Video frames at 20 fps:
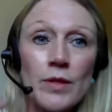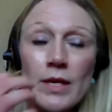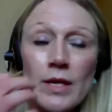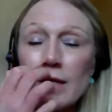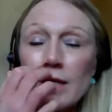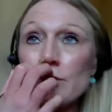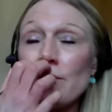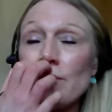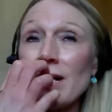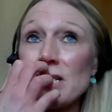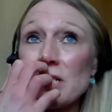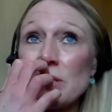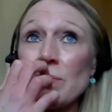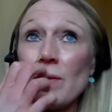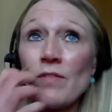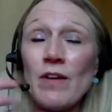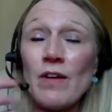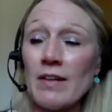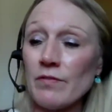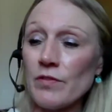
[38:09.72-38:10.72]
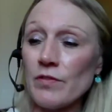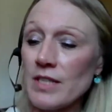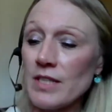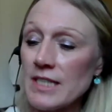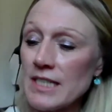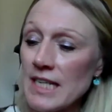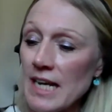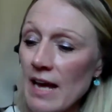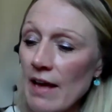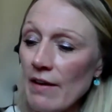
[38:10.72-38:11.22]
the direction we've had from the
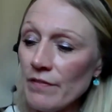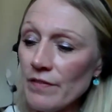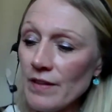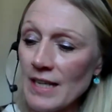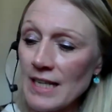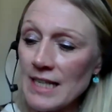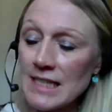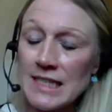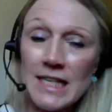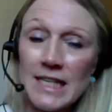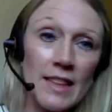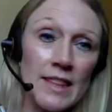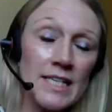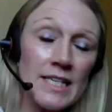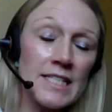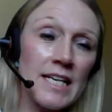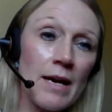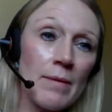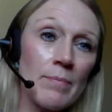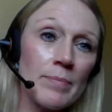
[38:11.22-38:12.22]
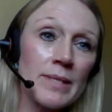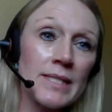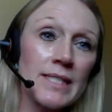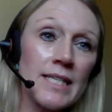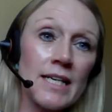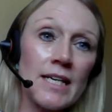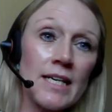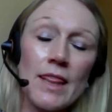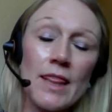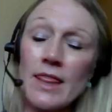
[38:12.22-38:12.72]
DfE is that the 10%
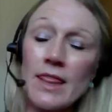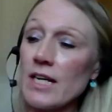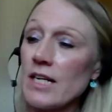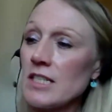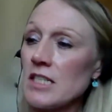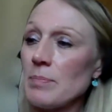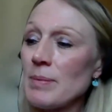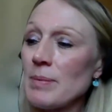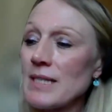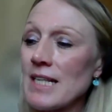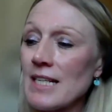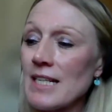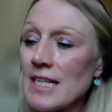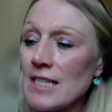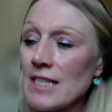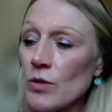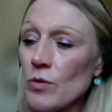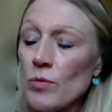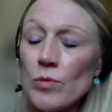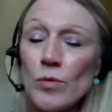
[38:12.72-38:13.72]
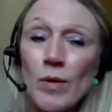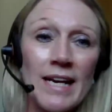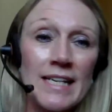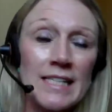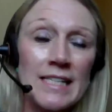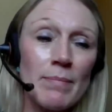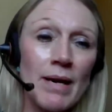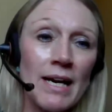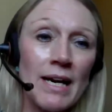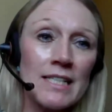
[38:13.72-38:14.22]
and 30% is
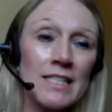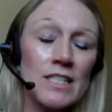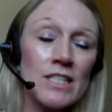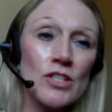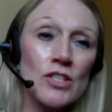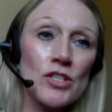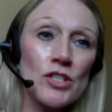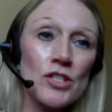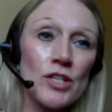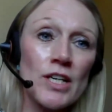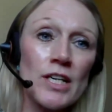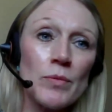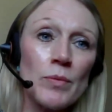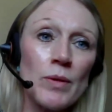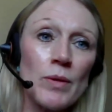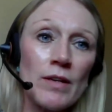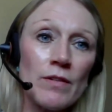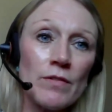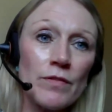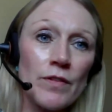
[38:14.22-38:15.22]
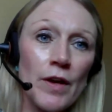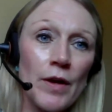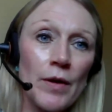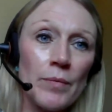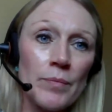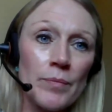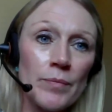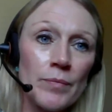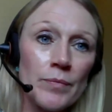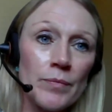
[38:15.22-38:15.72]
always mandatory. We've
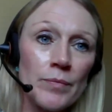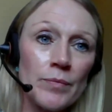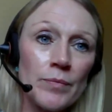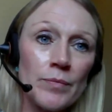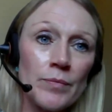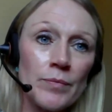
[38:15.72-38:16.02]
it